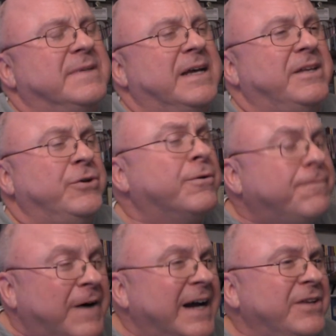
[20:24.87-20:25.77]
And you'll
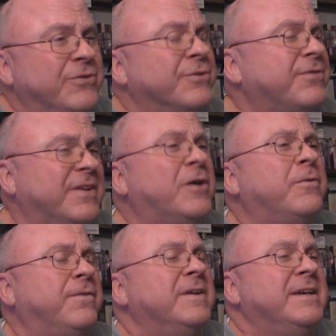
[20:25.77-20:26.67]
find
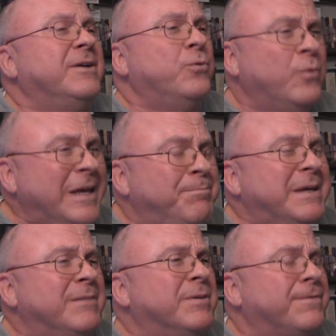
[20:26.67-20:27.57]
yourself
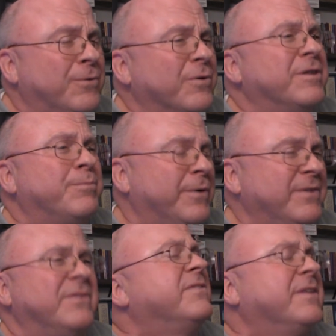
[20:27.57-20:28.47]
weeping before the
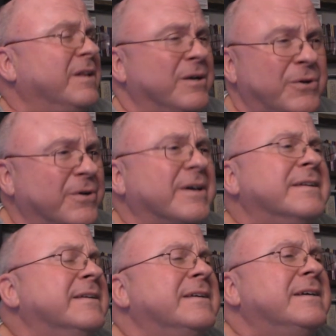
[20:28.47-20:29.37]
presence of the
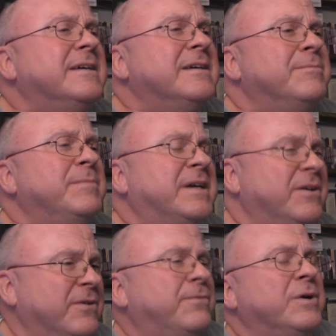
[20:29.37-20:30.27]
Lord
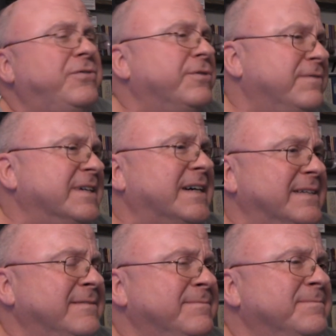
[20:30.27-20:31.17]
because of what you've done.